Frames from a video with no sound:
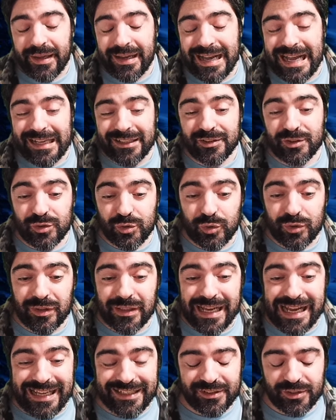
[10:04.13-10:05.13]
As soon
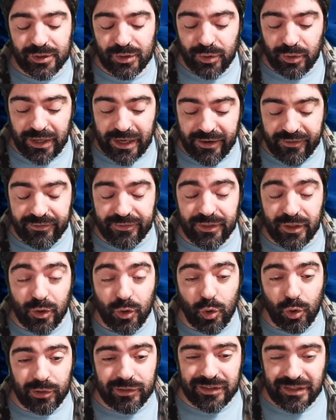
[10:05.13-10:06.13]
as you have the
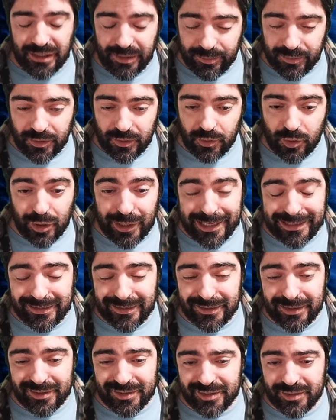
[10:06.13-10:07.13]
whole team, or at
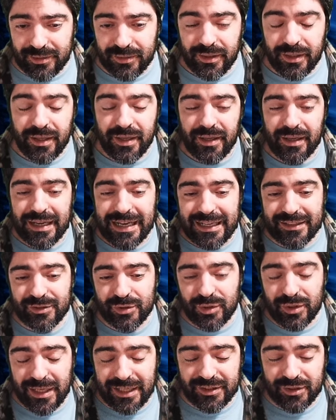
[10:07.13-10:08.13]
least as
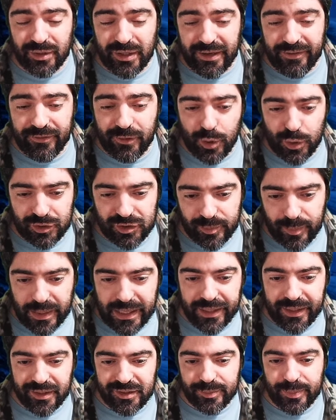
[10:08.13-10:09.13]
soon as you have Ghost
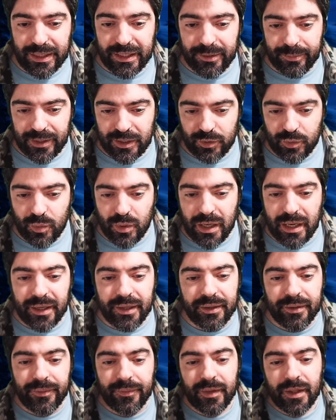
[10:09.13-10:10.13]
Spider, Spider-Man
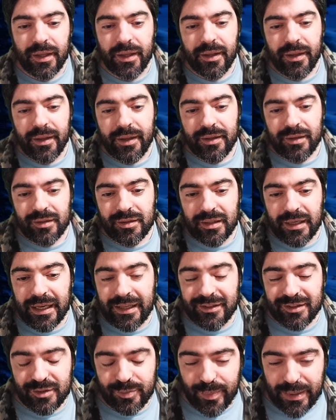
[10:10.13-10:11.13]
Noir,
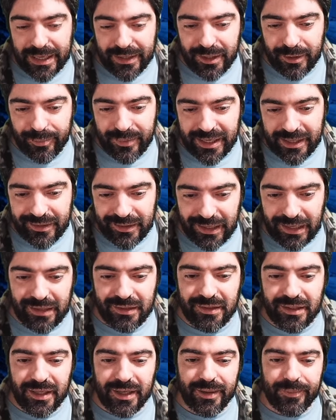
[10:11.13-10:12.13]
and Spider-Man
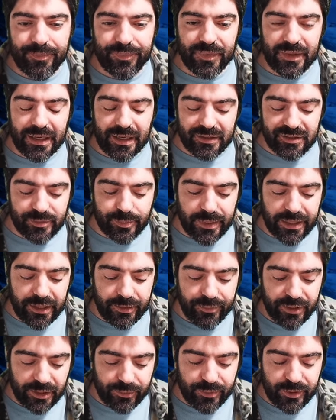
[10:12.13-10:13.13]
India, and
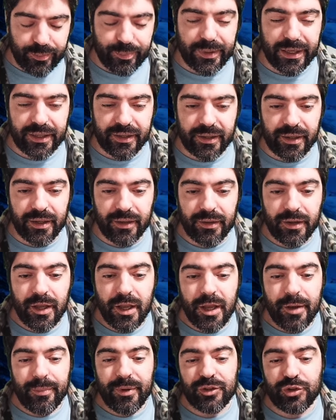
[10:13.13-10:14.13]
Spider-Man B. Parker.
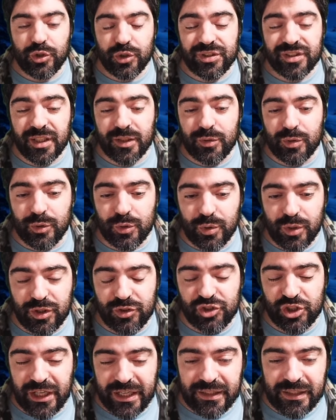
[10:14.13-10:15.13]
Make sure you stay tuned to the
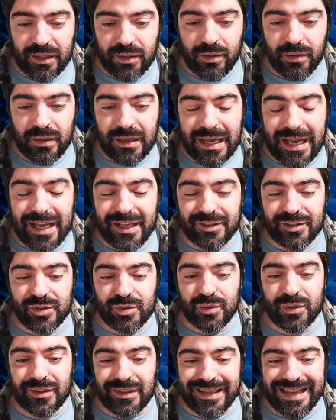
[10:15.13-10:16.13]
channel. As
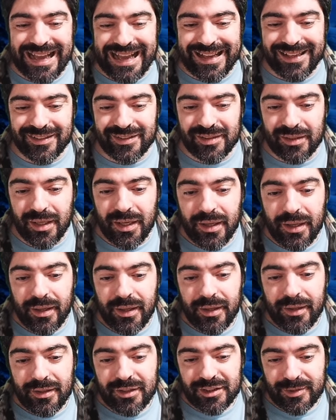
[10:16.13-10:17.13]
soon as
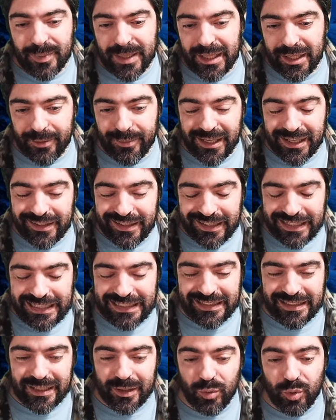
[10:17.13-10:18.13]
Spider-Man
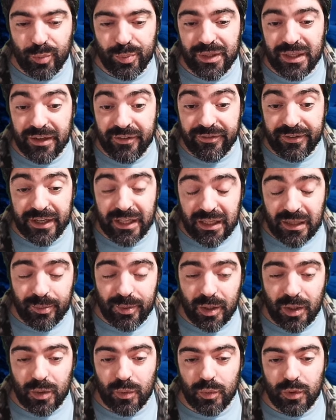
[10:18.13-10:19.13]
India will be
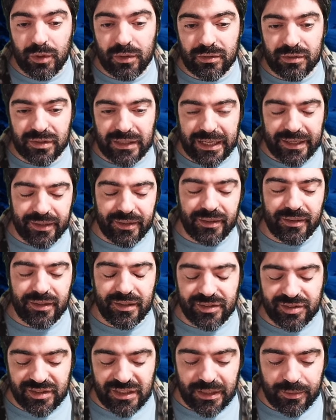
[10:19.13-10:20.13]
available, we'll try
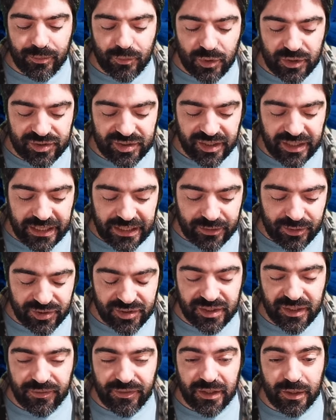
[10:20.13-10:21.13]
this team once again to
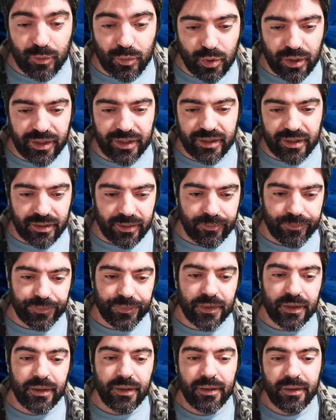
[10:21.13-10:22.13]
see if they work
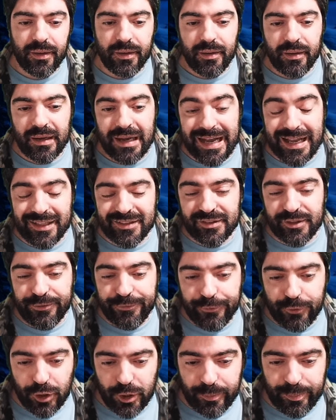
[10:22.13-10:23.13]
as a
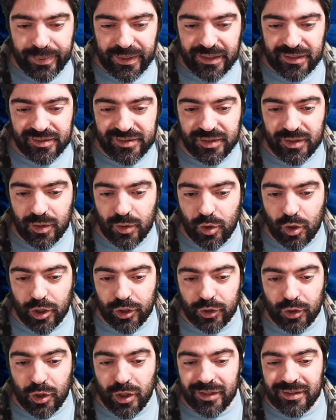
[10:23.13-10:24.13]
four-piece or
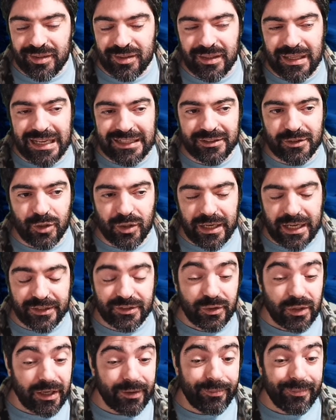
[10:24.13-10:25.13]
not, as long
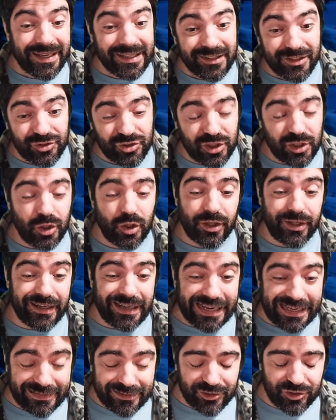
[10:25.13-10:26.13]
as you are managing your
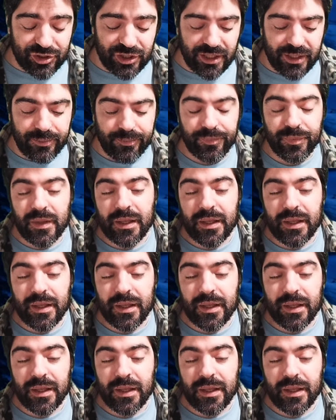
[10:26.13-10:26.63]
energy.